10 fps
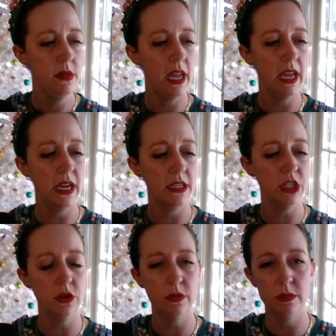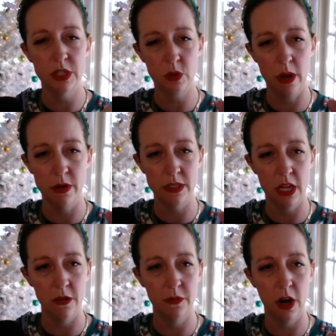And you describe
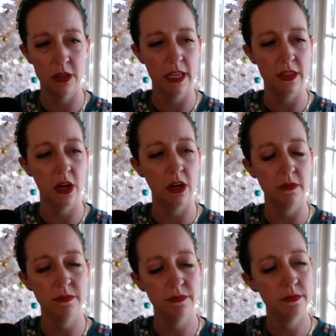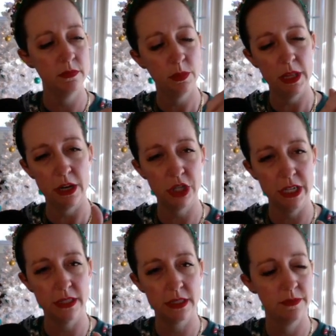yourself like they're player
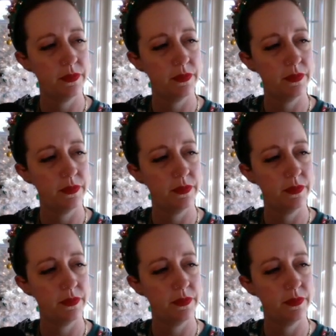sheets.